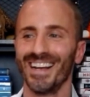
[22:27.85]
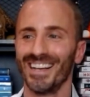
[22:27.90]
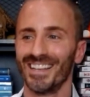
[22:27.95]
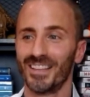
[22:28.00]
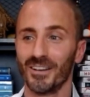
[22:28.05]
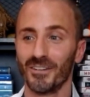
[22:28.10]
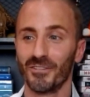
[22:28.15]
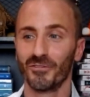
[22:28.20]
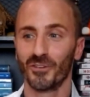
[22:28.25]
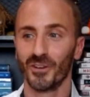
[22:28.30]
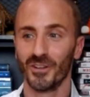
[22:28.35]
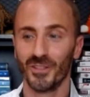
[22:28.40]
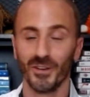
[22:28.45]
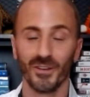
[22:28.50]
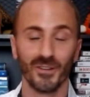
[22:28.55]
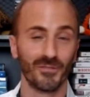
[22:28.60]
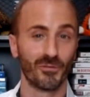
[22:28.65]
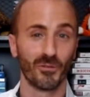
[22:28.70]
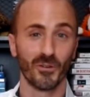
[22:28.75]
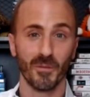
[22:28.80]
that for
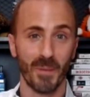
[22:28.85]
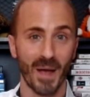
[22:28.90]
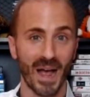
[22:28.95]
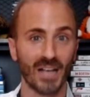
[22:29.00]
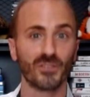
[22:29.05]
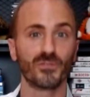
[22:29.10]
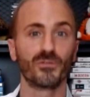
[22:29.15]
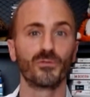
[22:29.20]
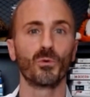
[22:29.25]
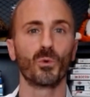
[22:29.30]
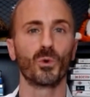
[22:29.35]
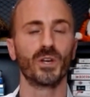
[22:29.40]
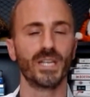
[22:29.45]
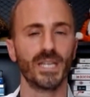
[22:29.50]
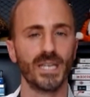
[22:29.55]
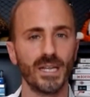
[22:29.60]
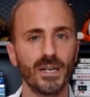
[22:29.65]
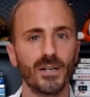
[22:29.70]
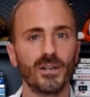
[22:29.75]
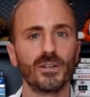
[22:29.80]
the past 4
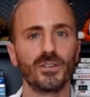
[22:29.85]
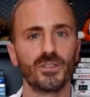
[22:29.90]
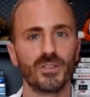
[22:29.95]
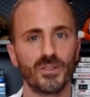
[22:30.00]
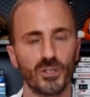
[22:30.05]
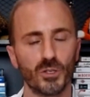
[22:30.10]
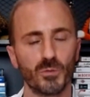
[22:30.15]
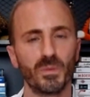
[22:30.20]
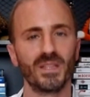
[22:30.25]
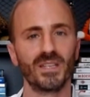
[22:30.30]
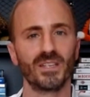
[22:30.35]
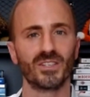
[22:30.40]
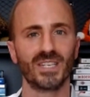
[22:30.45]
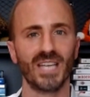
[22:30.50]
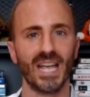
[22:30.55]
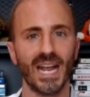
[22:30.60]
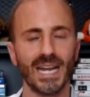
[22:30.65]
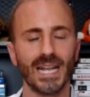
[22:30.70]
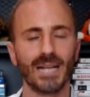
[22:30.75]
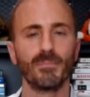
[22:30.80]
years, there's been this
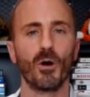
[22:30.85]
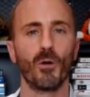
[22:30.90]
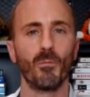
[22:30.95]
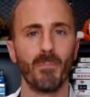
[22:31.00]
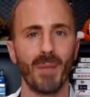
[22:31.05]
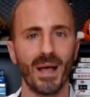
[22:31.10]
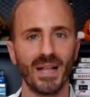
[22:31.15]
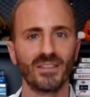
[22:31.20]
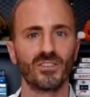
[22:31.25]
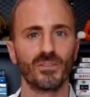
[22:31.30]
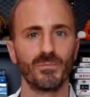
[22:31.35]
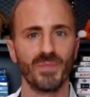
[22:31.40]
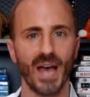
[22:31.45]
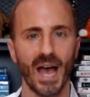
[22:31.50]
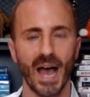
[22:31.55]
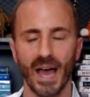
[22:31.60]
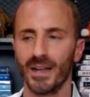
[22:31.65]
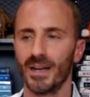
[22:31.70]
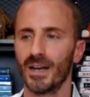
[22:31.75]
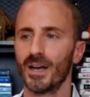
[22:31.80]
gaining momentum
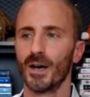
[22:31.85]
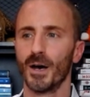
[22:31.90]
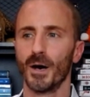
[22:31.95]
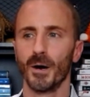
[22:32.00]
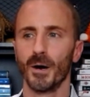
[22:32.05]
that